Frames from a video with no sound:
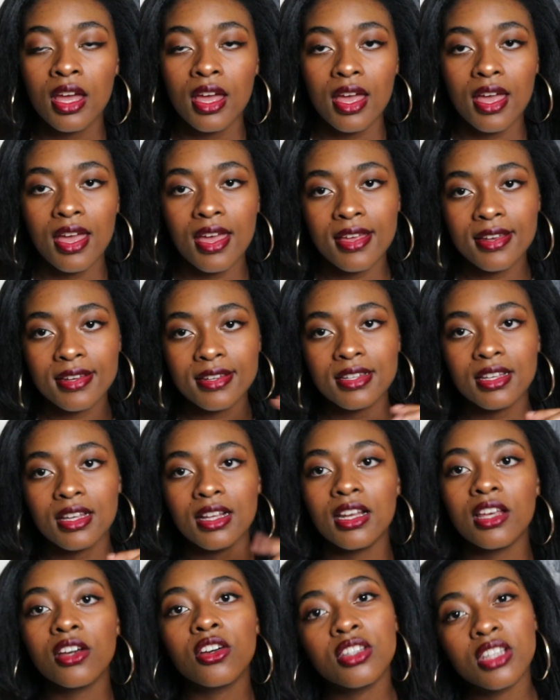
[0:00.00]
And
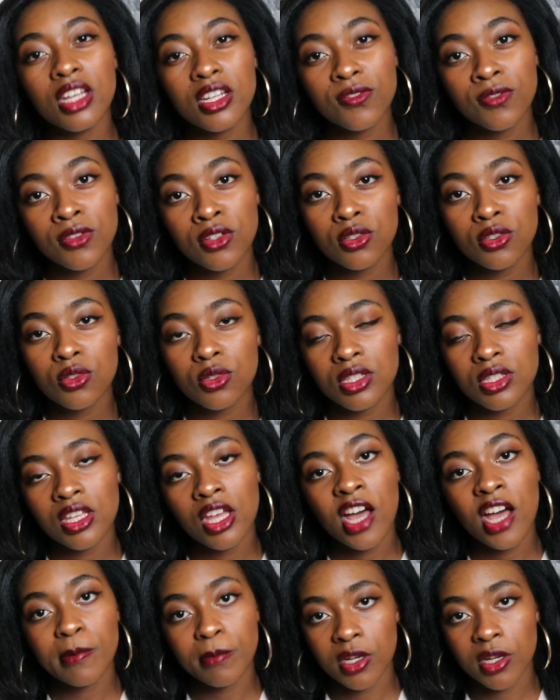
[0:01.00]
click on that video to see
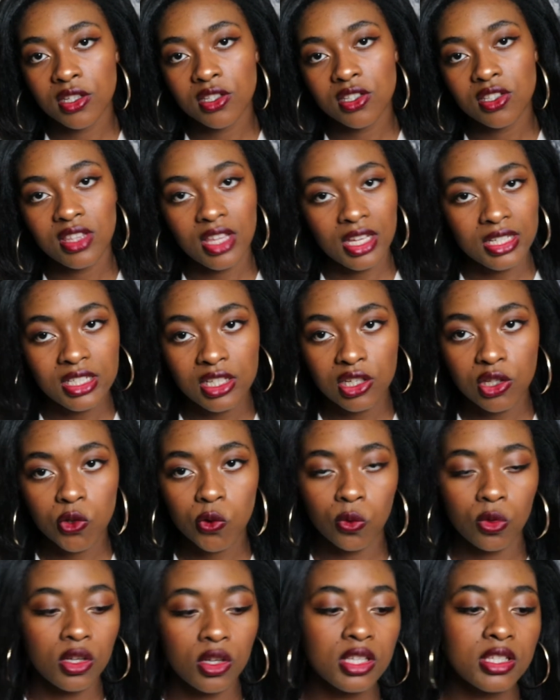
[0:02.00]
how much that inch
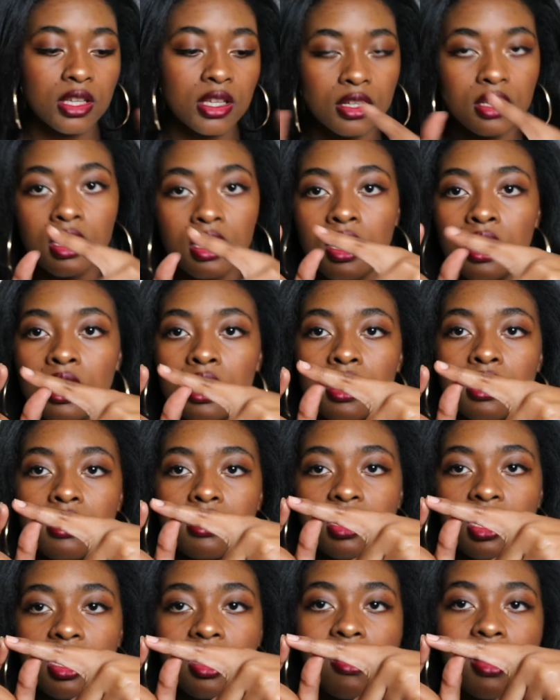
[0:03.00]
was, and
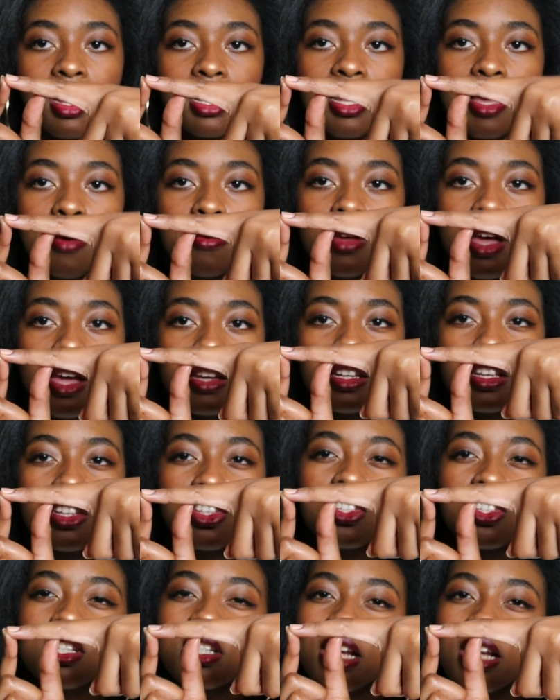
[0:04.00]
generally an
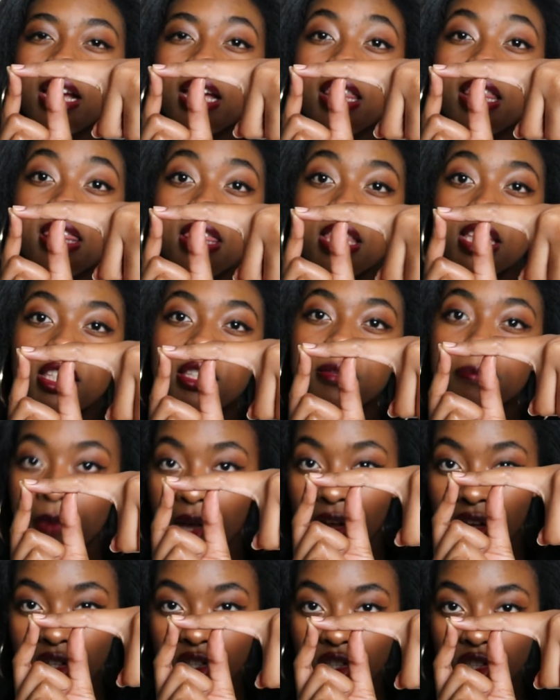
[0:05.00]
inch is like this
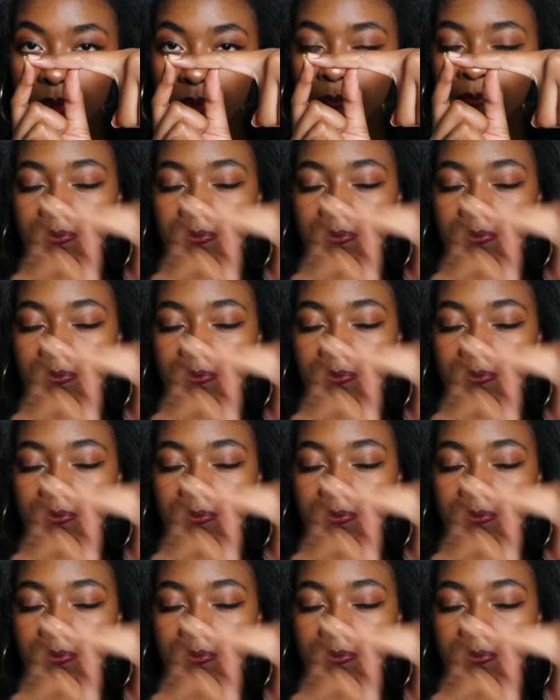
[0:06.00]
much.